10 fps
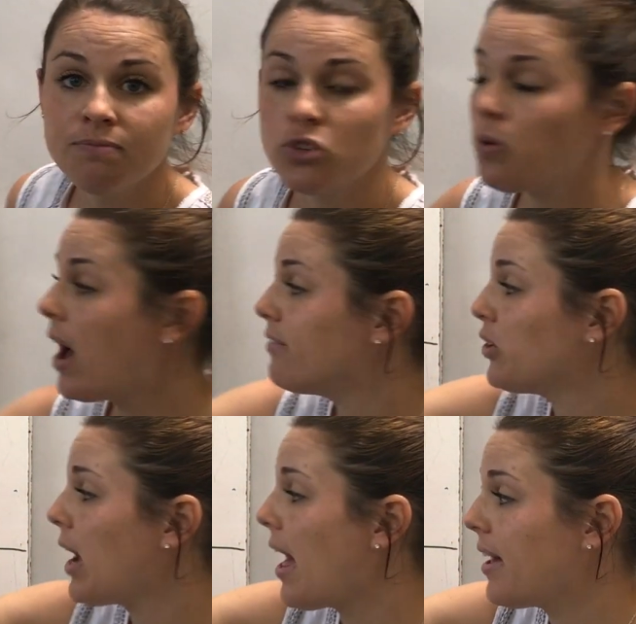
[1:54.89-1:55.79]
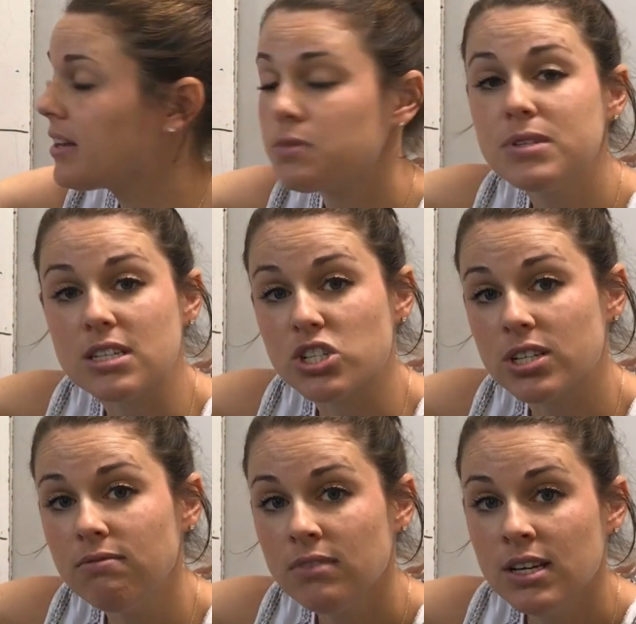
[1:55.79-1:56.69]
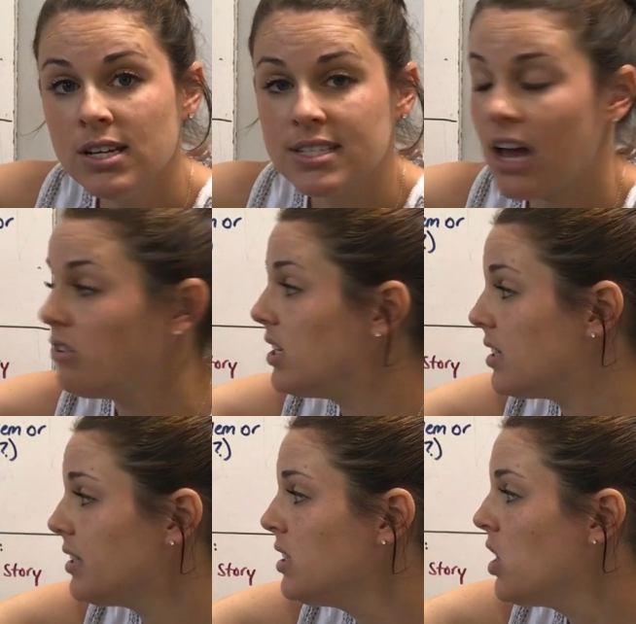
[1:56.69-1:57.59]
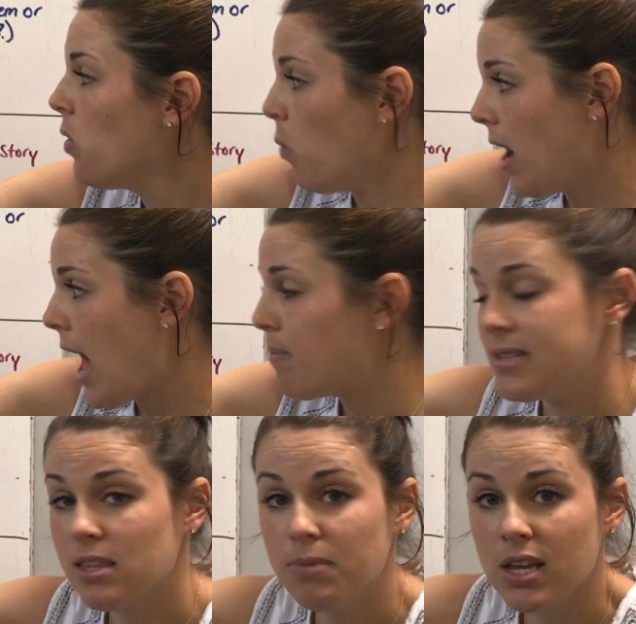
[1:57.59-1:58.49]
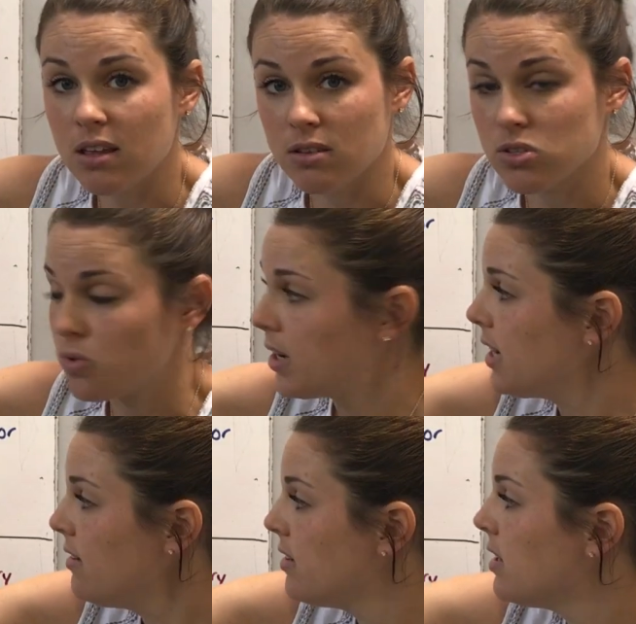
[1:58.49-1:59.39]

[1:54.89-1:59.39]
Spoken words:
You have your exposition down here, what happens at the beginning of the story.